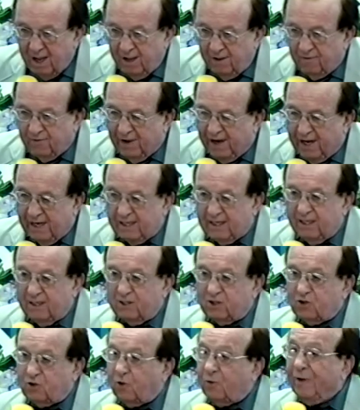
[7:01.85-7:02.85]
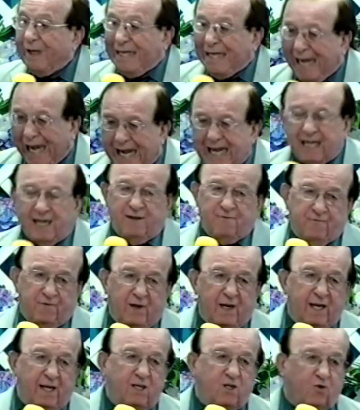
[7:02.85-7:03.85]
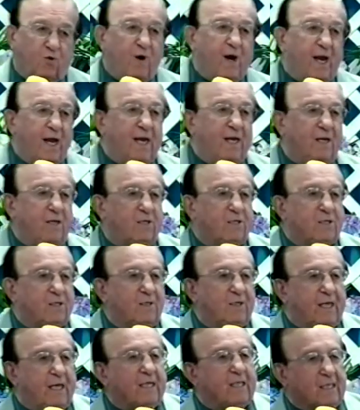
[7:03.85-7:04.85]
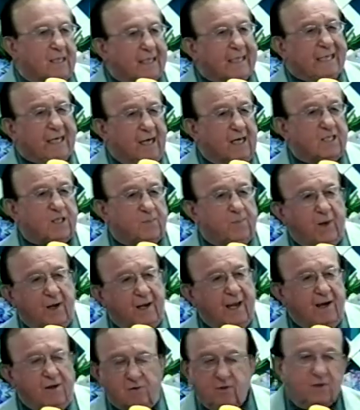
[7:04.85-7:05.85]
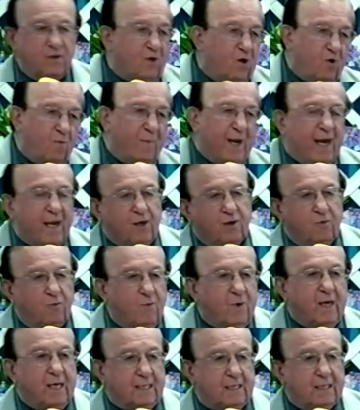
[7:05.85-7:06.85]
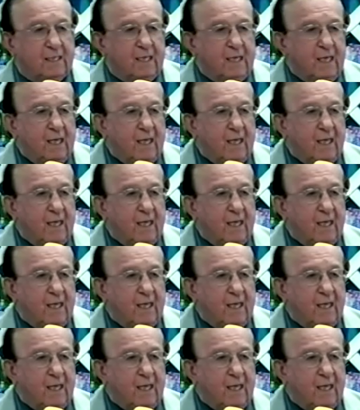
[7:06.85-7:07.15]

that is creatively trying to get the gospel out no matter what.